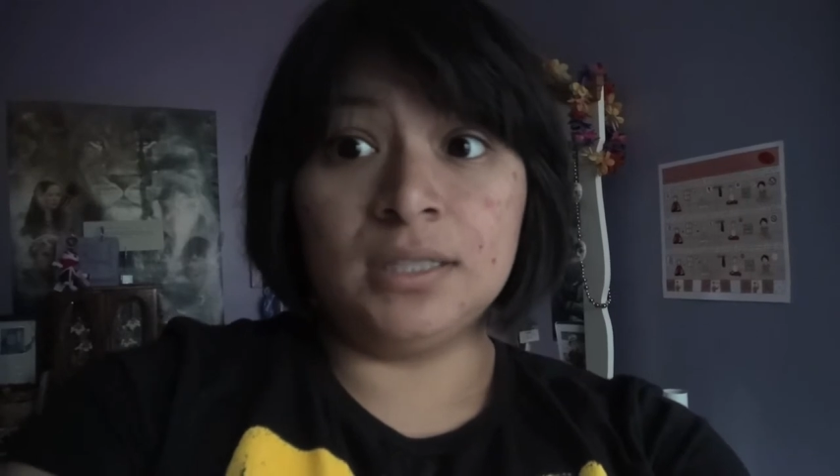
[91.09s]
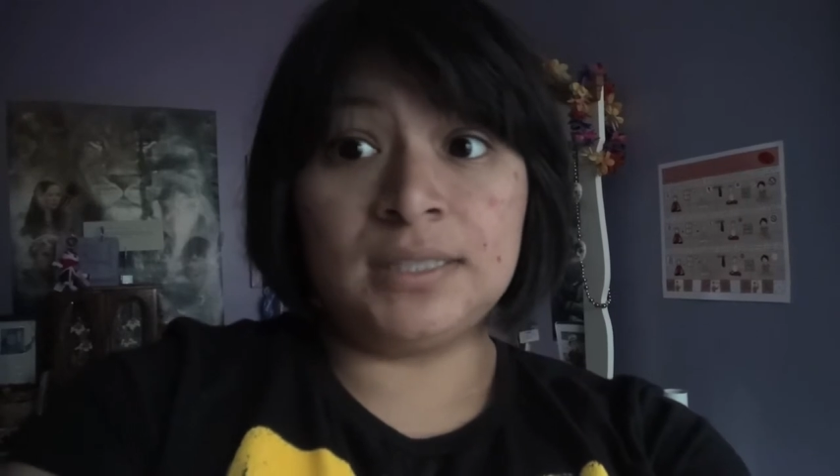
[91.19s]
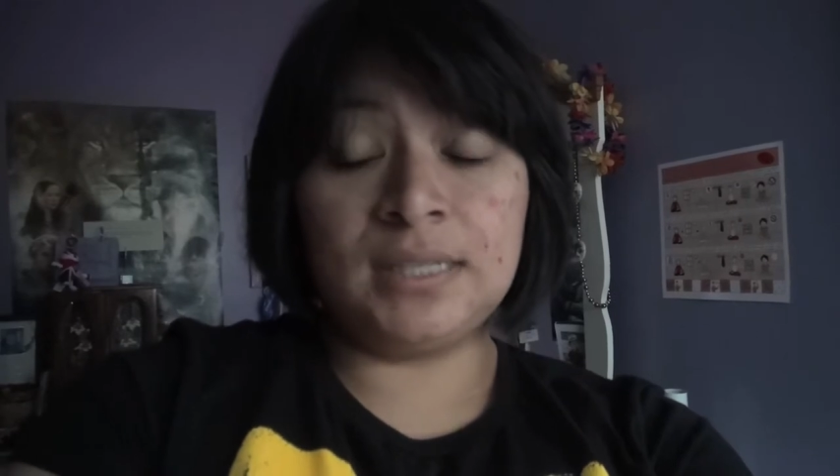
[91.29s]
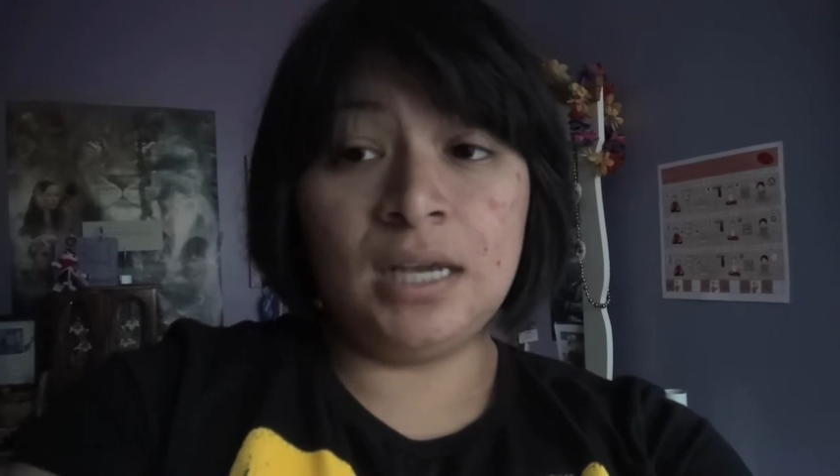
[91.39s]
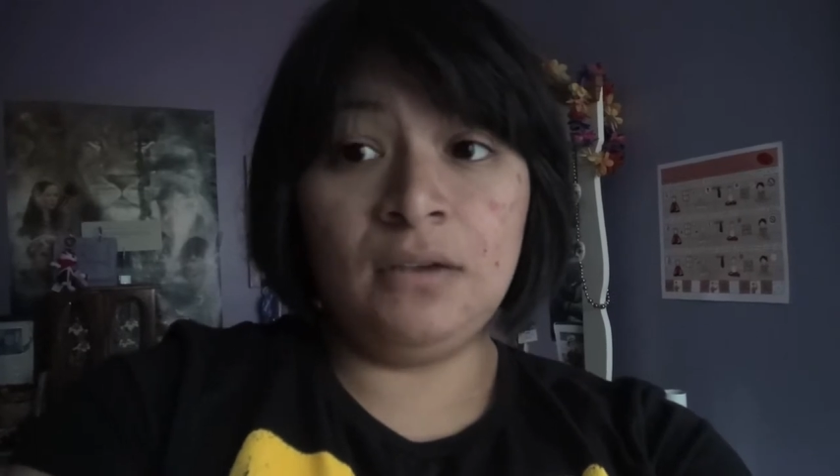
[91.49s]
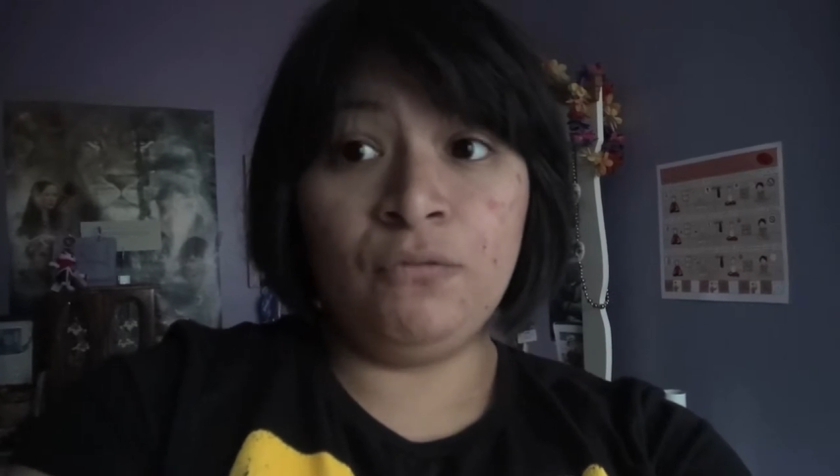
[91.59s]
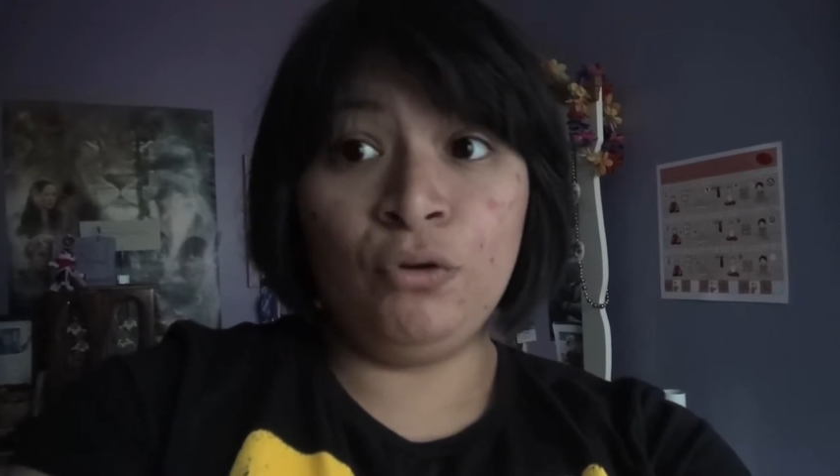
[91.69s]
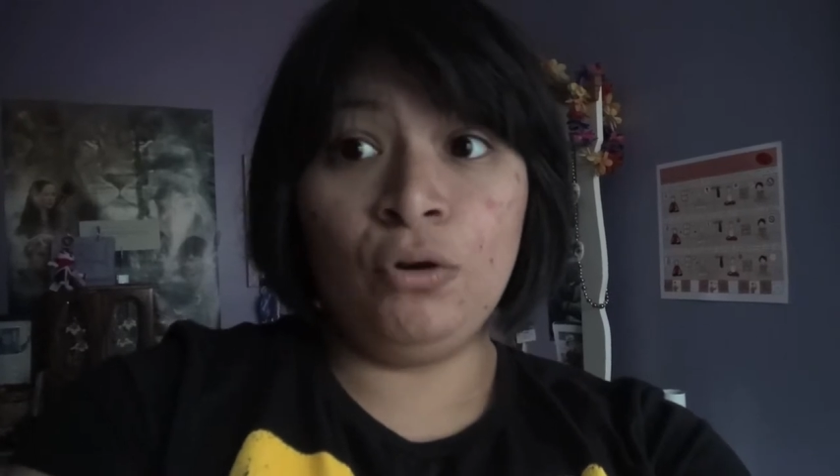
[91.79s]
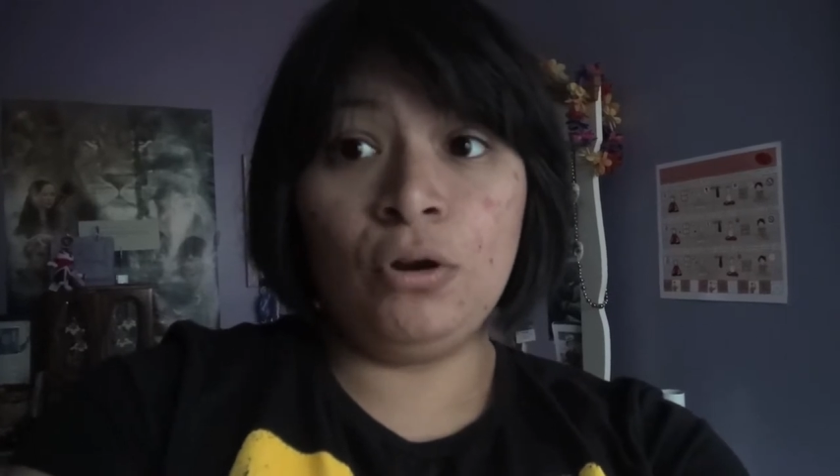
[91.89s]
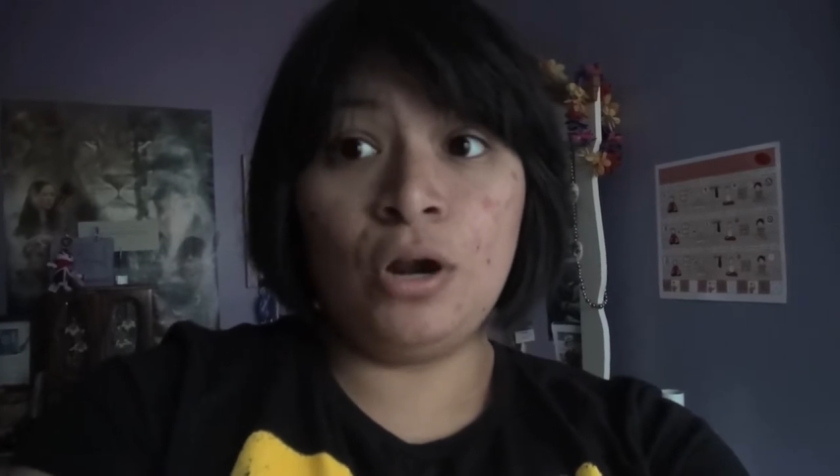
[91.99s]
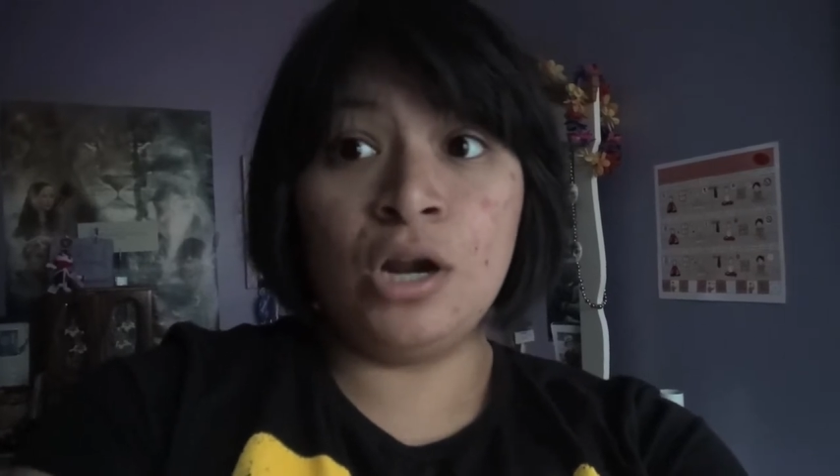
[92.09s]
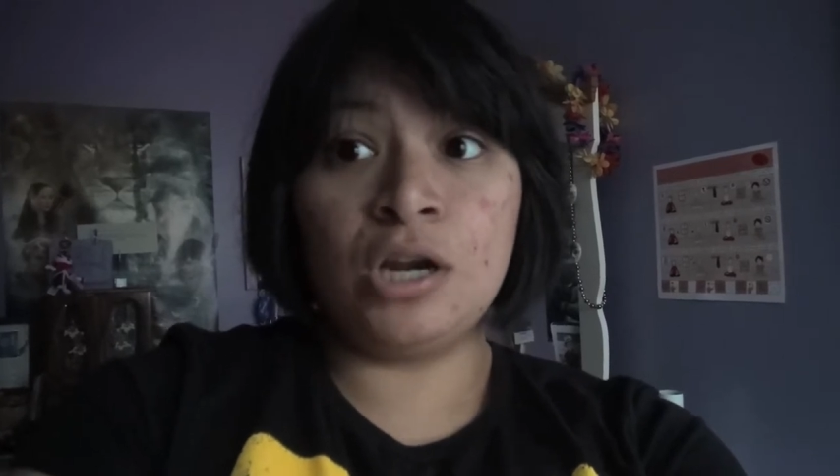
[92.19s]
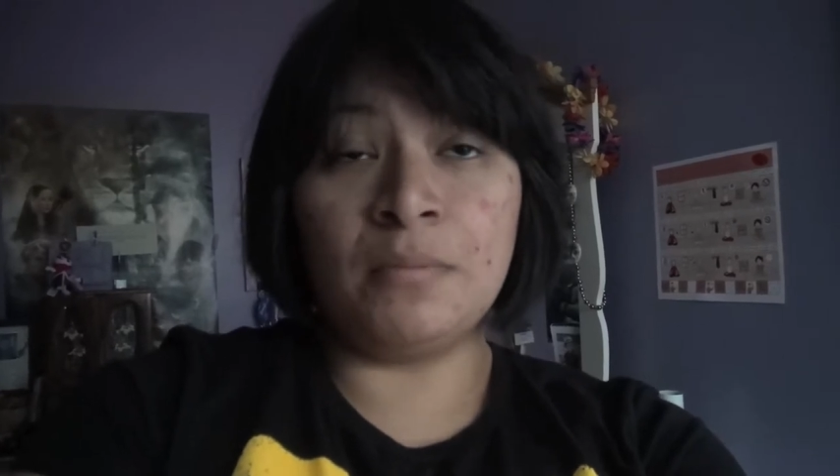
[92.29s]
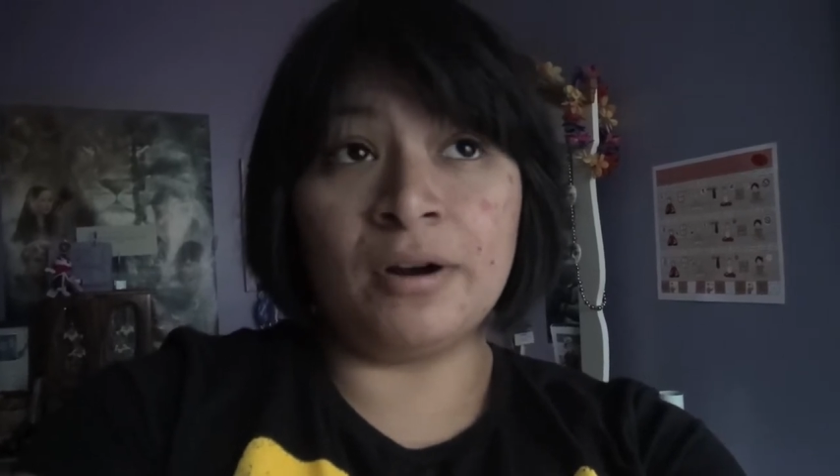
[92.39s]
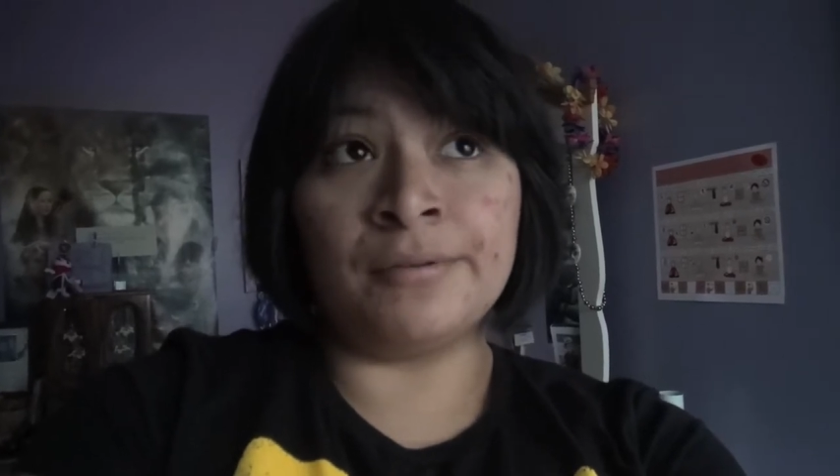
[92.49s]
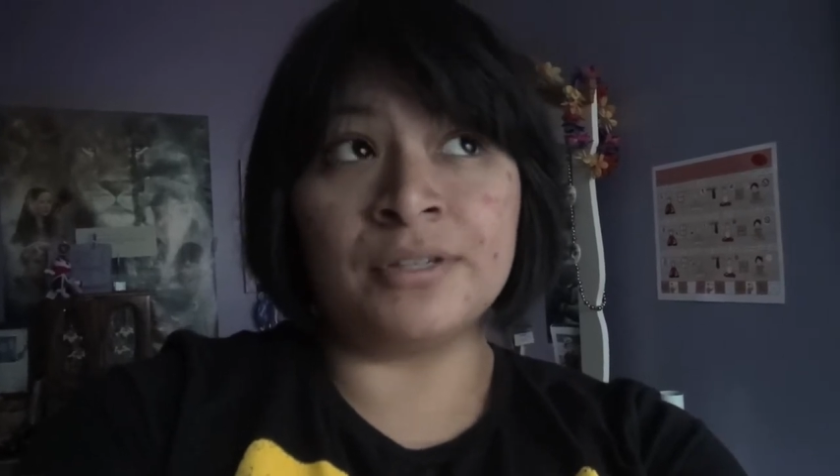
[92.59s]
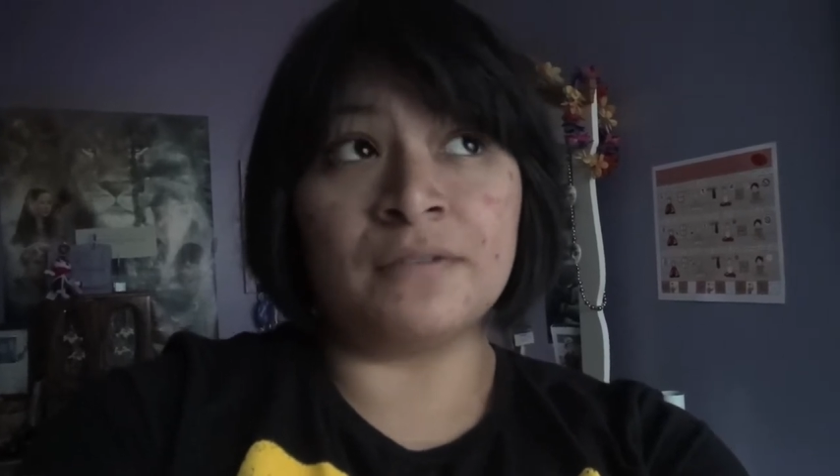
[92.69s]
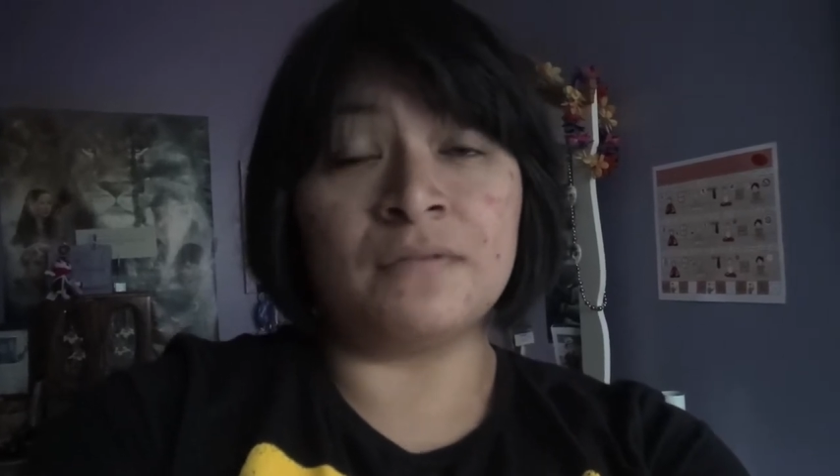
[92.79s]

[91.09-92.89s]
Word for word: to say for tomorrow's.